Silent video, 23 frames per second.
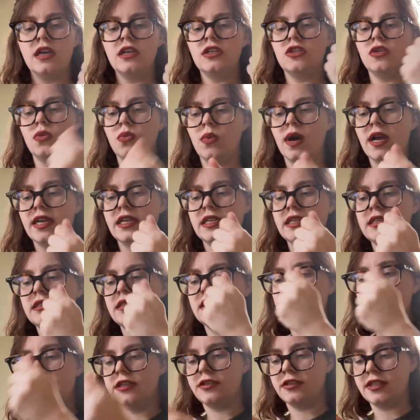to what
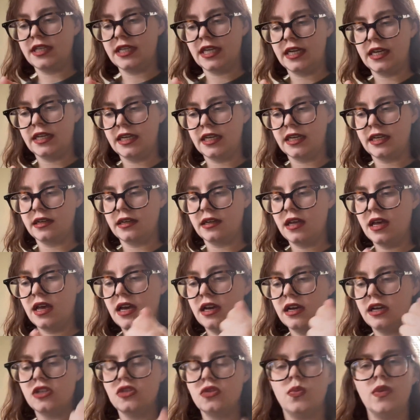is irritating.
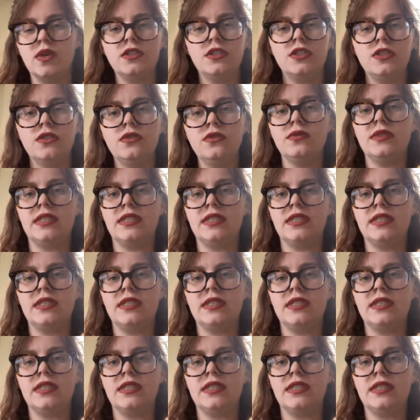Because once you